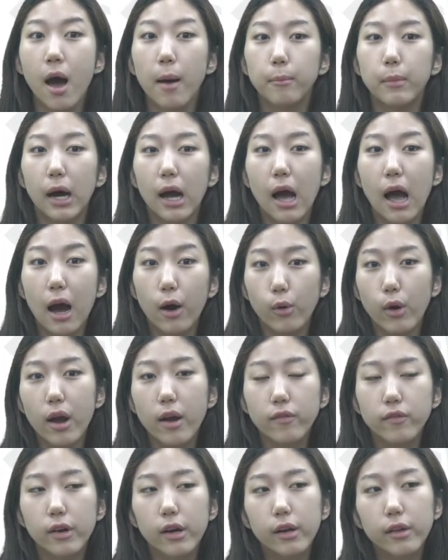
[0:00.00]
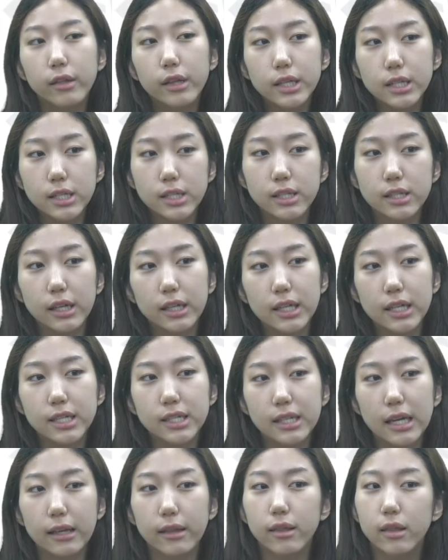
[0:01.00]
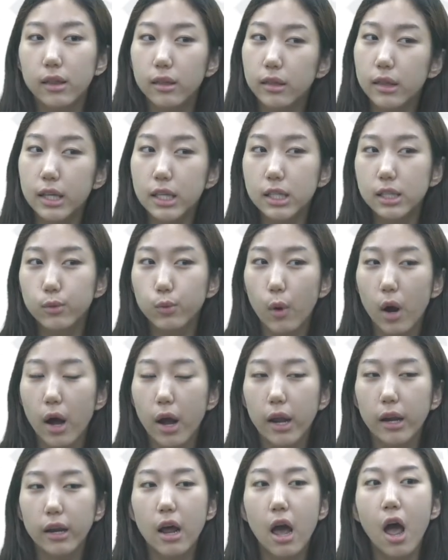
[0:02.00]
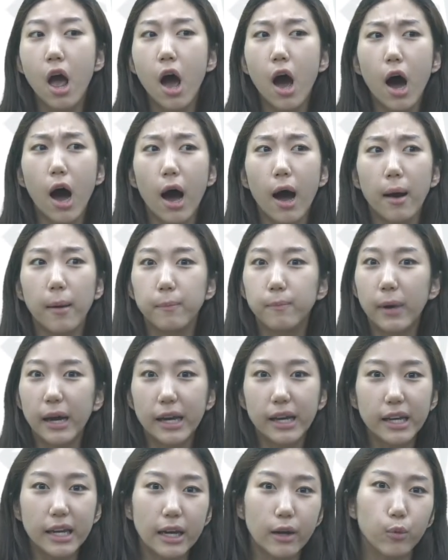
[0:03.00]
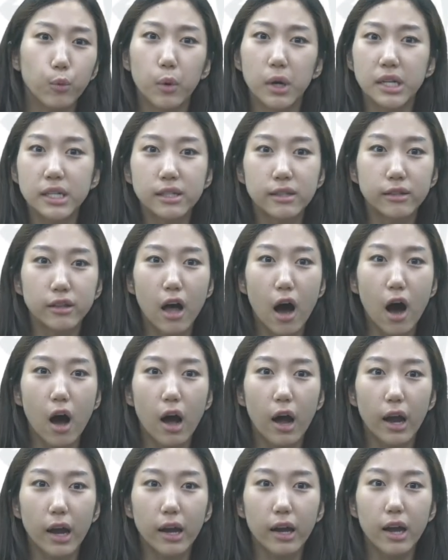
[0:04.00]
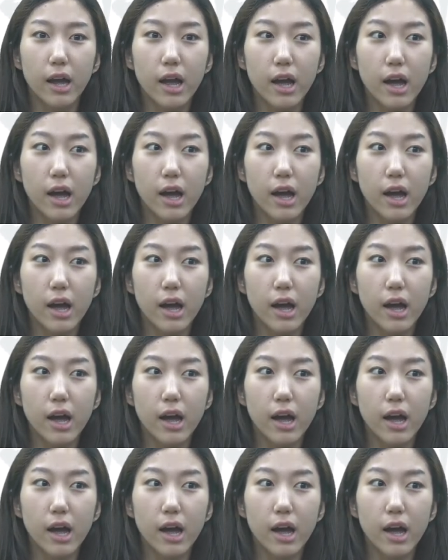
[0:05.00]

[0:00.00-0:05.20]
But however, this study said this one, but it was not.